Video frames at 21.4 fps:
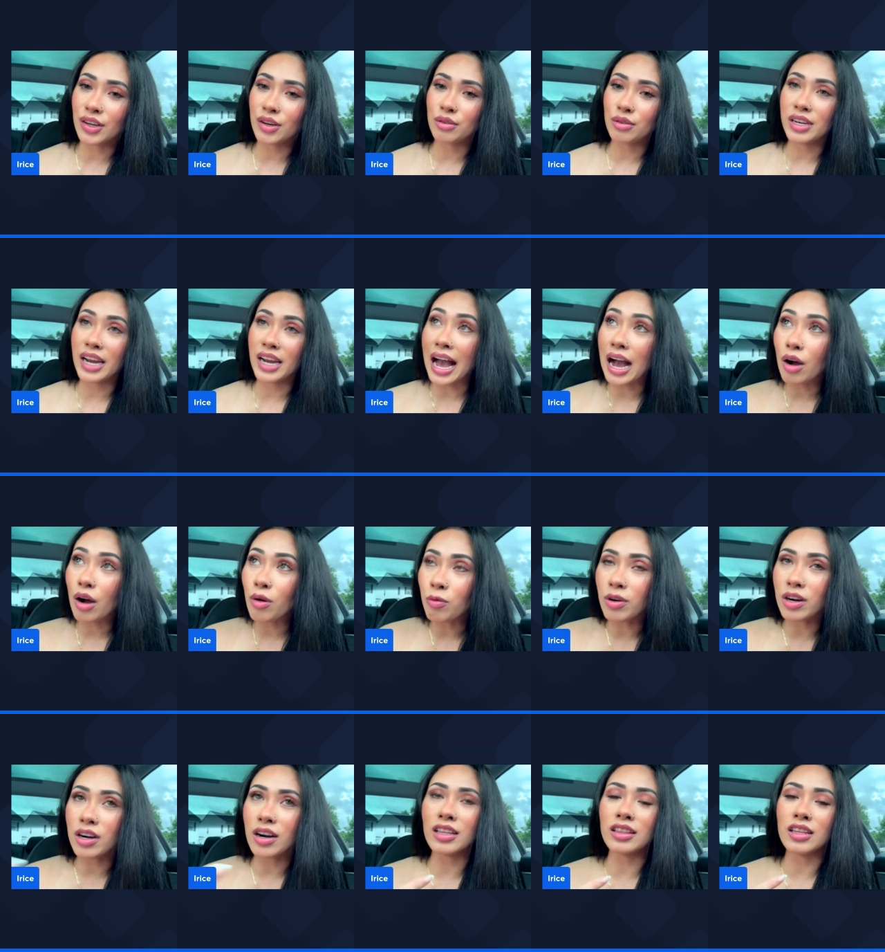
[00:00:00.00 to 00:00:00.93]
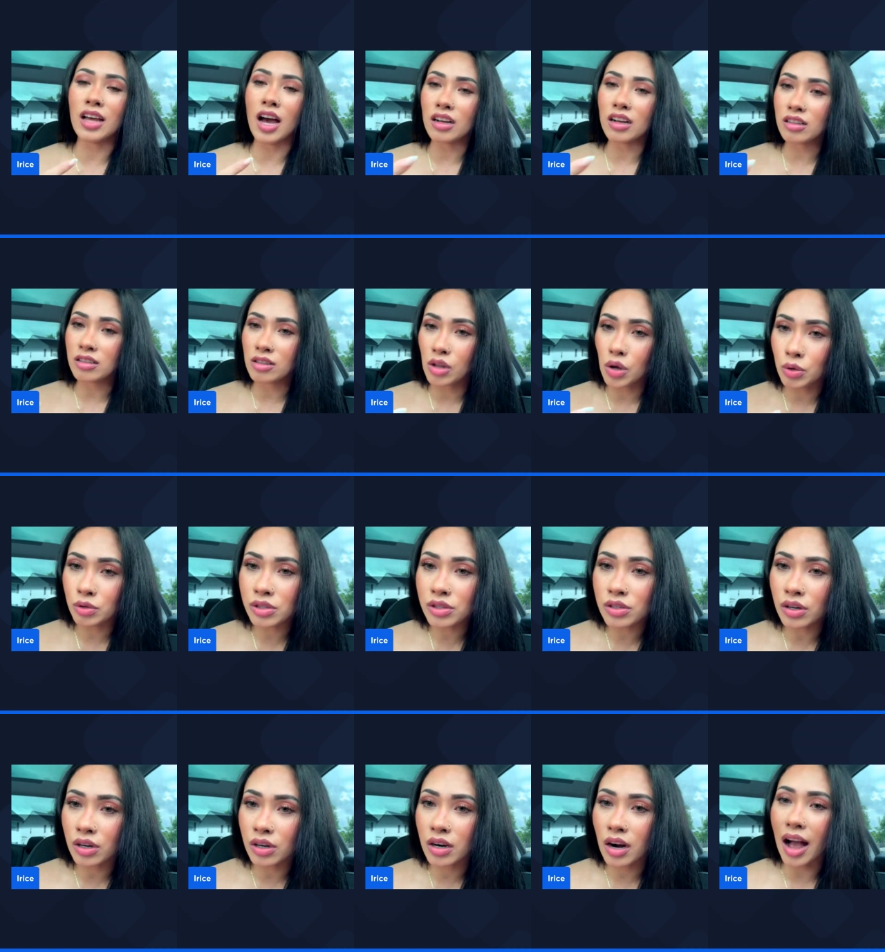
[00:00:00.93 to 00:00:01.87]
Now we're a lot
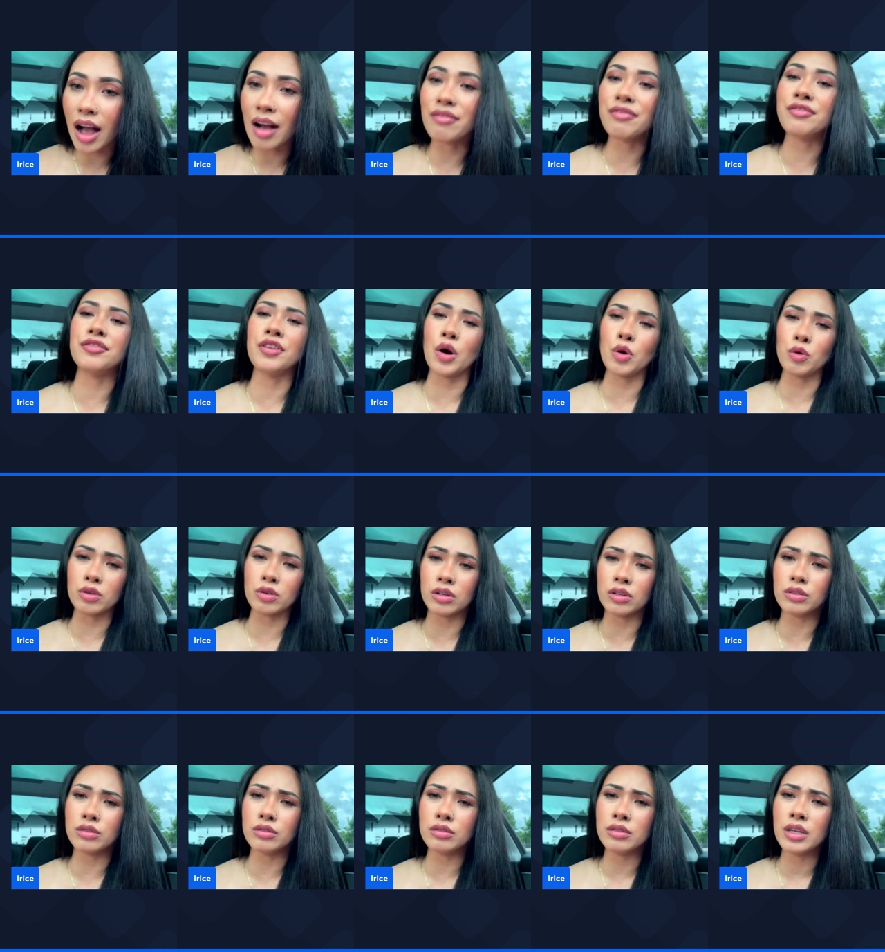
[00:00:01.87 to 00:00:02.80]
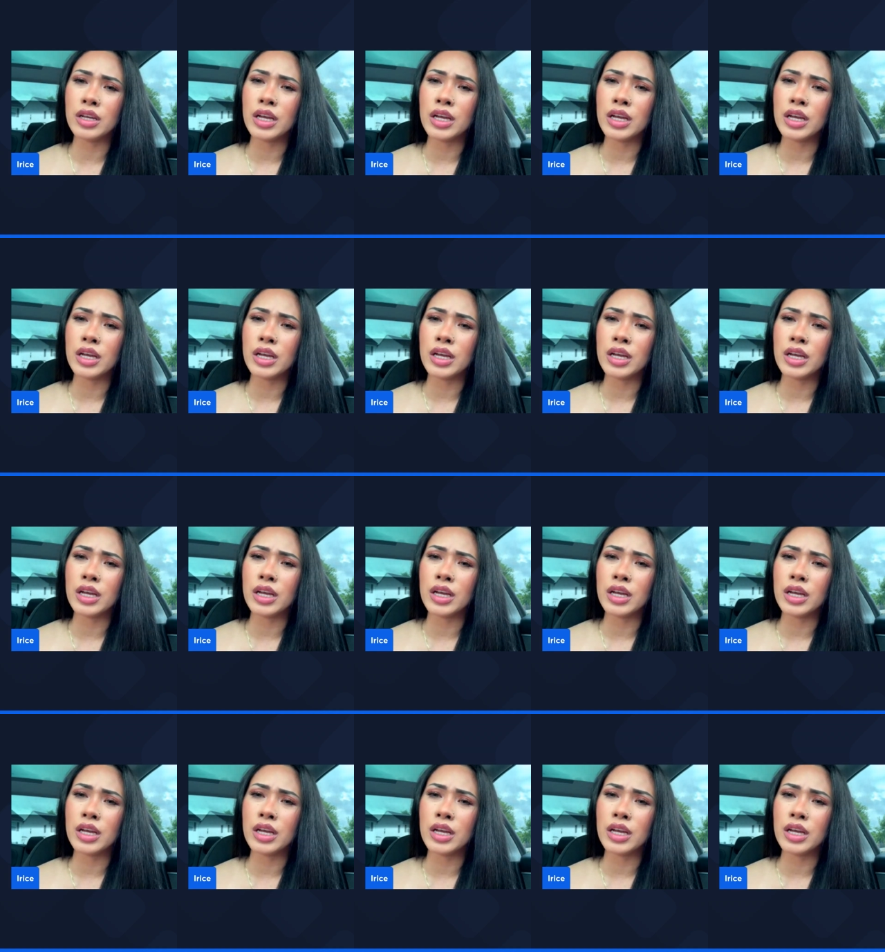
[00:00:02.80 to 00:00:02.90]
closer. I'm vocal.